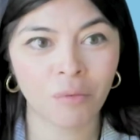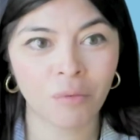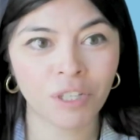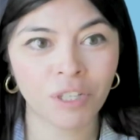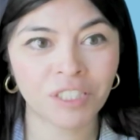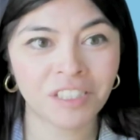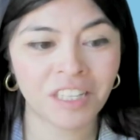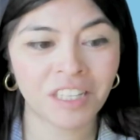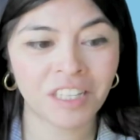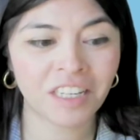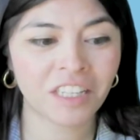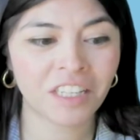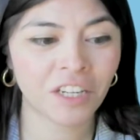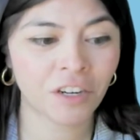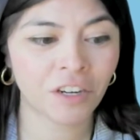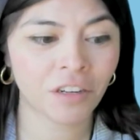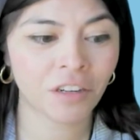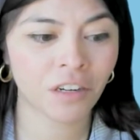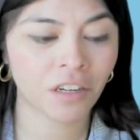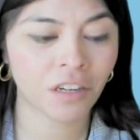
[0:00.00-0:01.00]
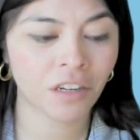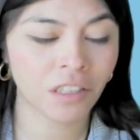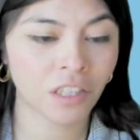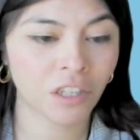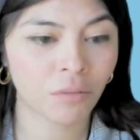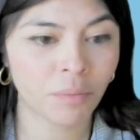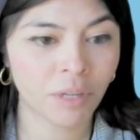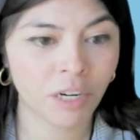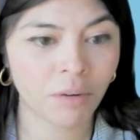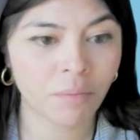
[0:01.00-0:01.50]
We did hear a
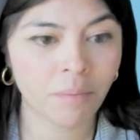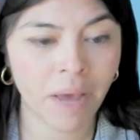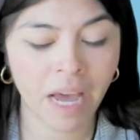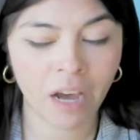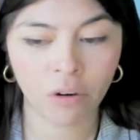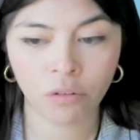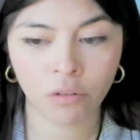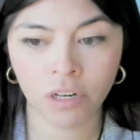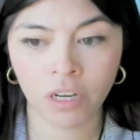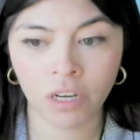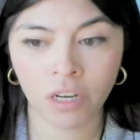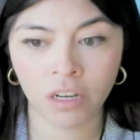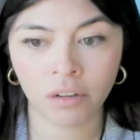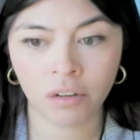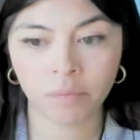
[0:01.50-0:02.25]
little bit about